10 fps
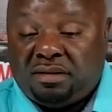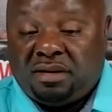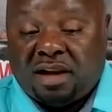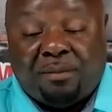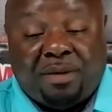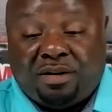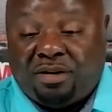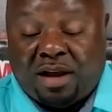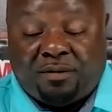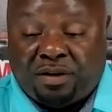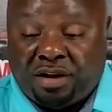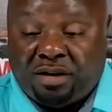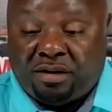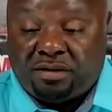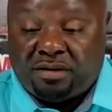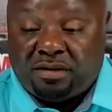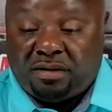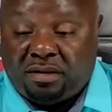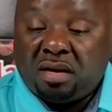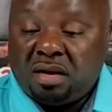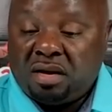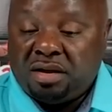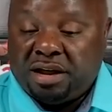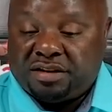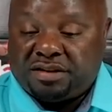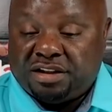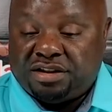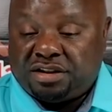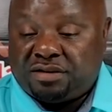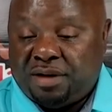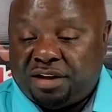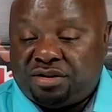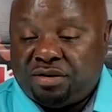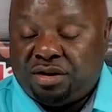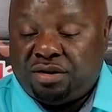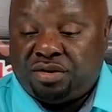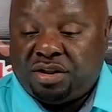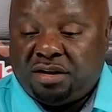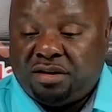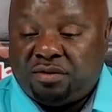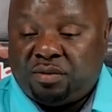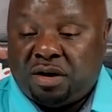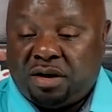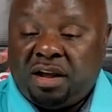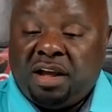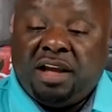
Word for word: And I've been doing that for years. Neil says just to make sure the utilities work.